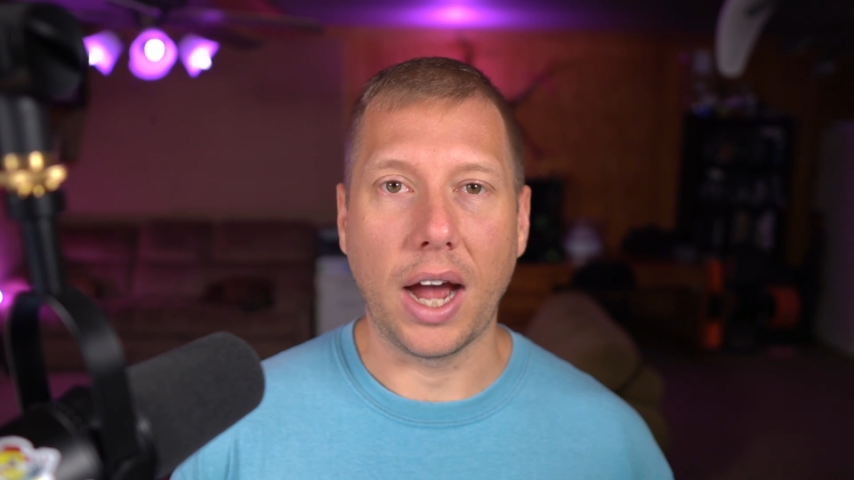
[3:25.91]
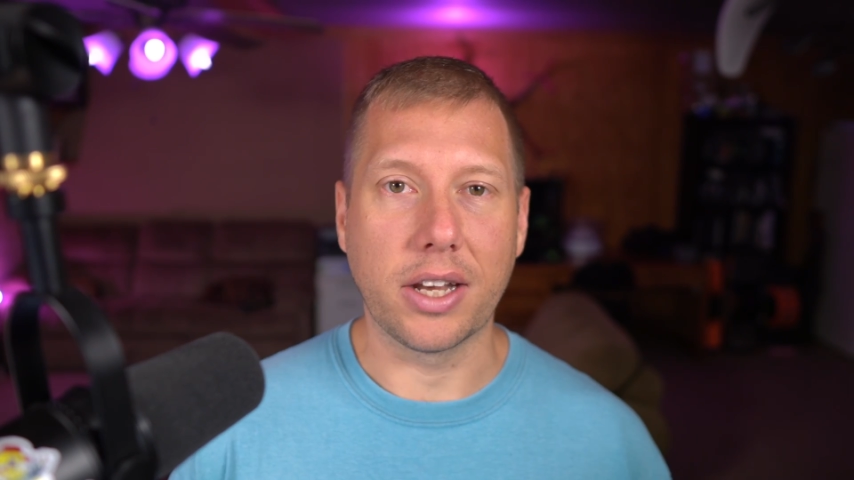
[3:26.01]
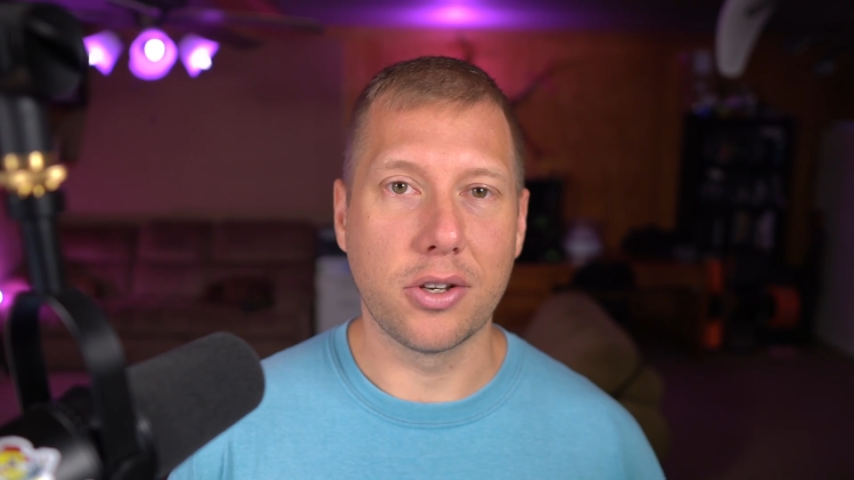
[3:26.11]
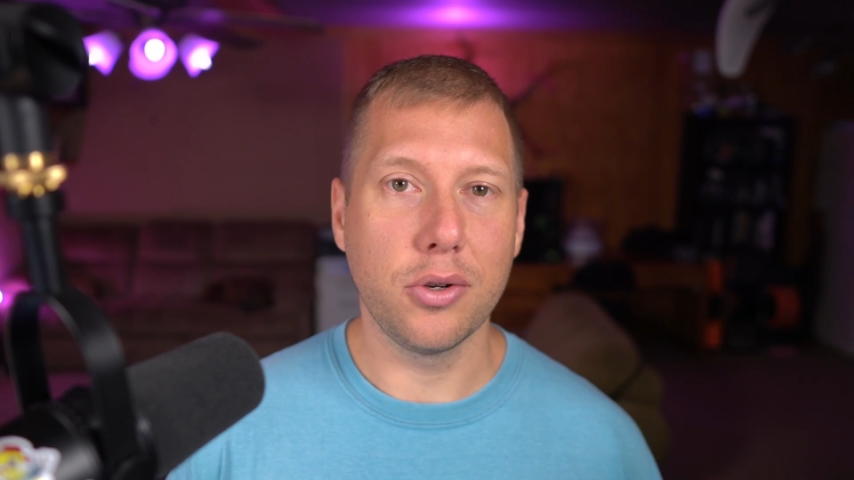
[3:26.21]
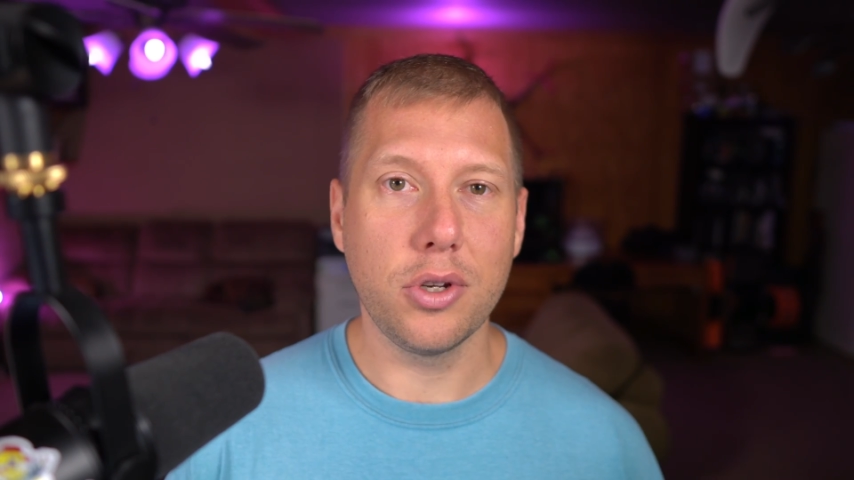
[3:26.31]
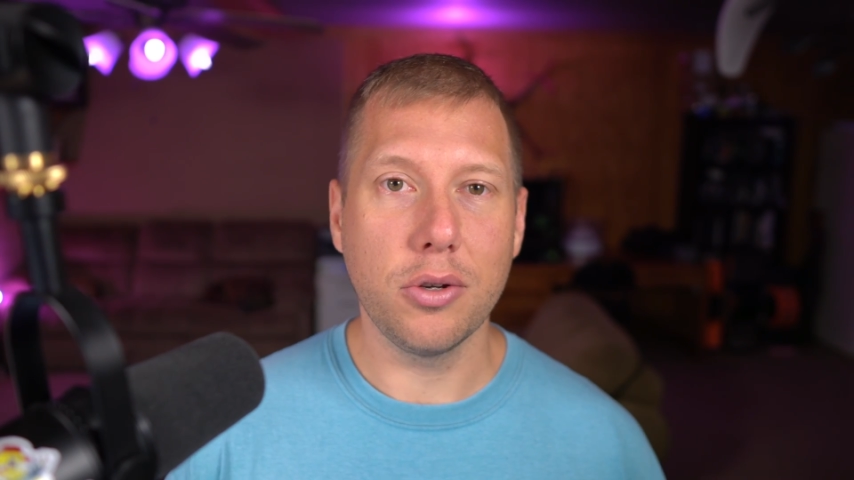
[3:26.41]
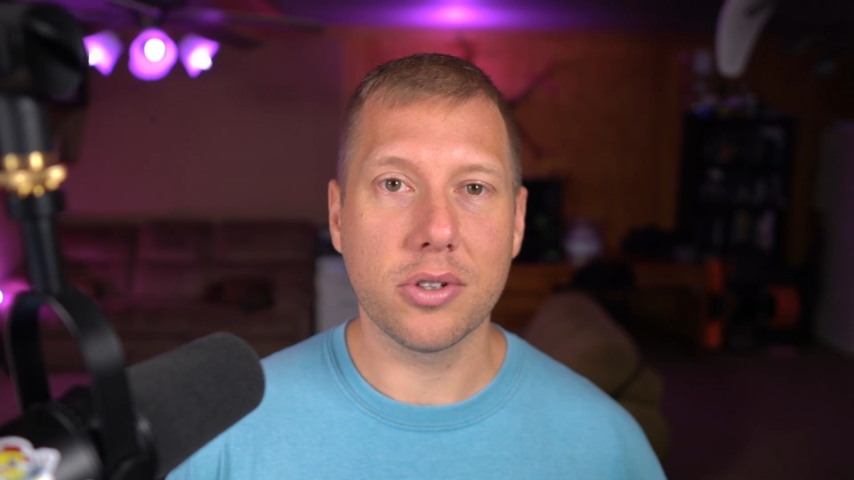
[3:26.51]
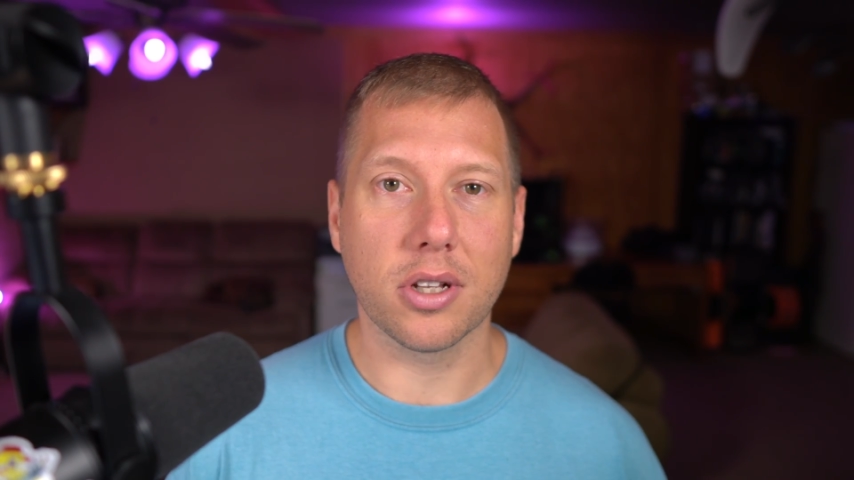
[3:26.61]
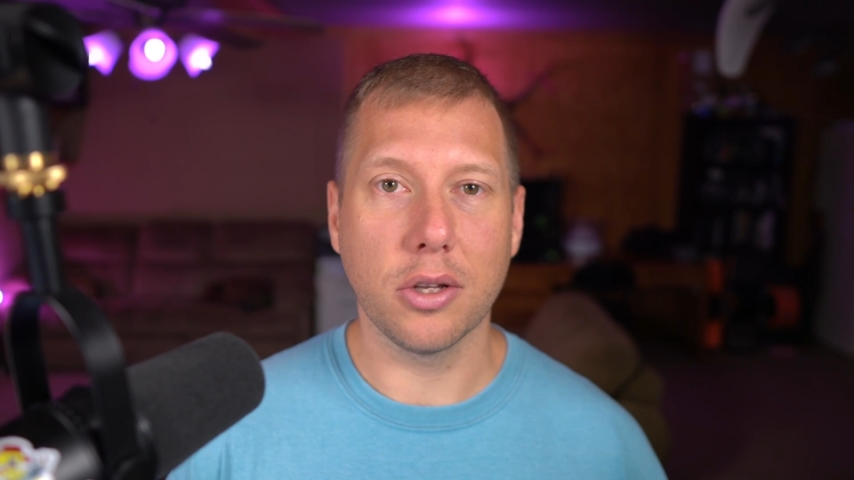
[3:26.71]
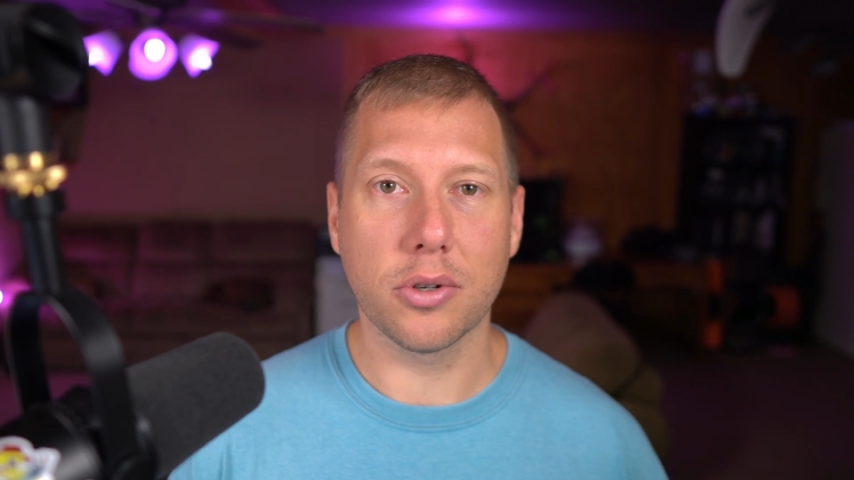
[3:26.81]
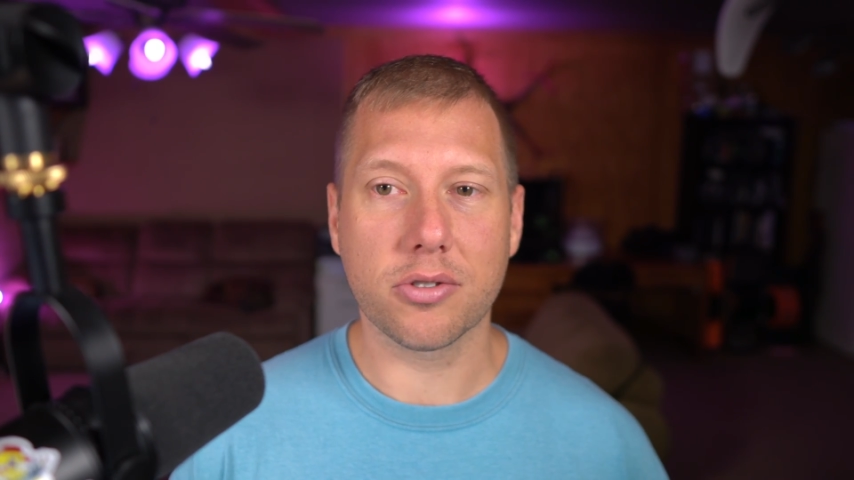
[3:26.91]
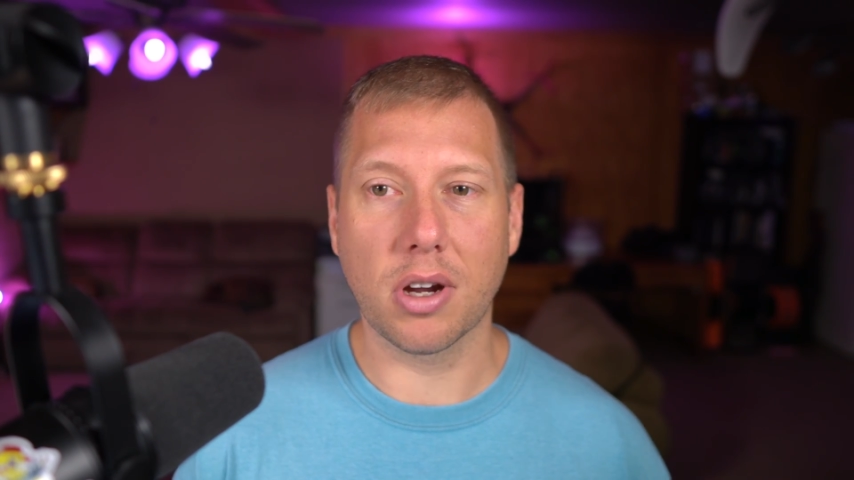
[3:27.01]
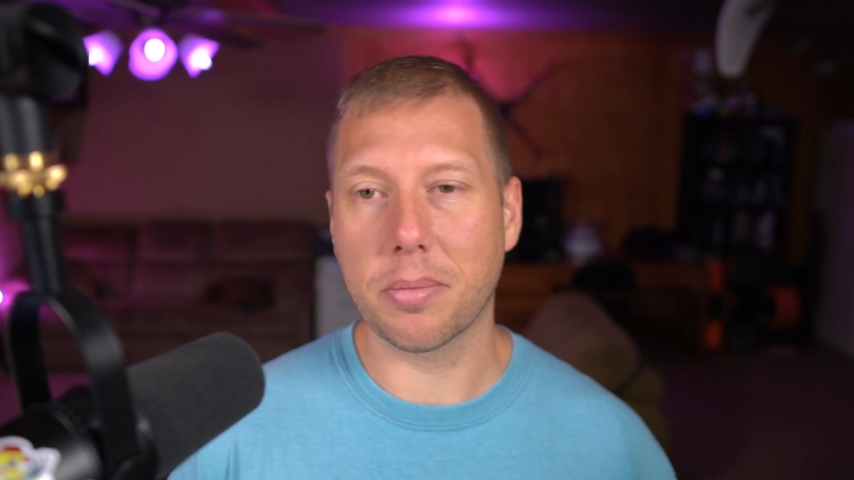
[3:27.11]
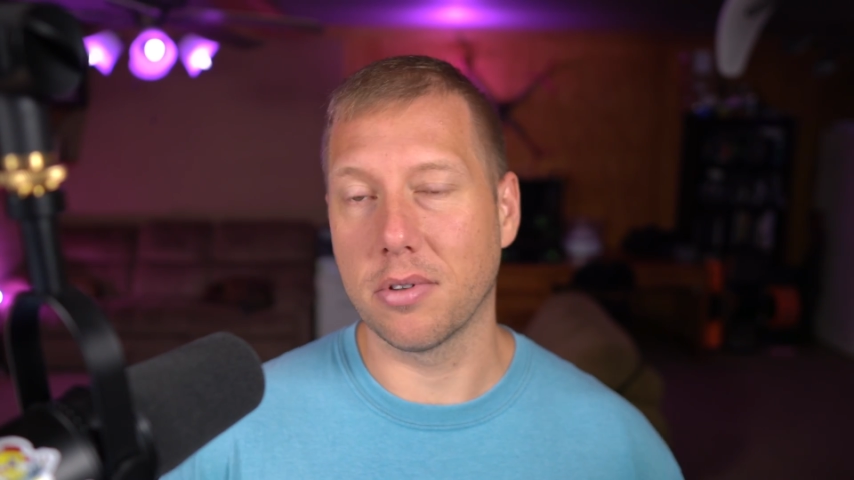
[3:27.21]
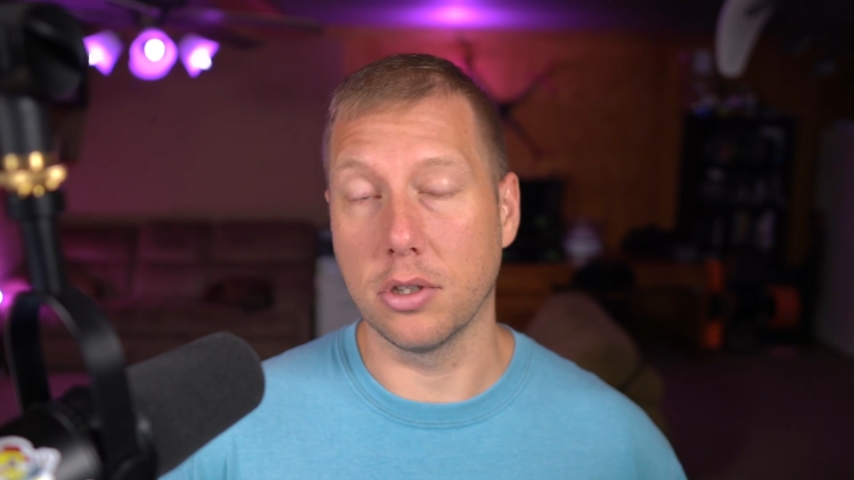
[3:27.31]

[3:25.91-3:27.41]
I do use the Lewis script.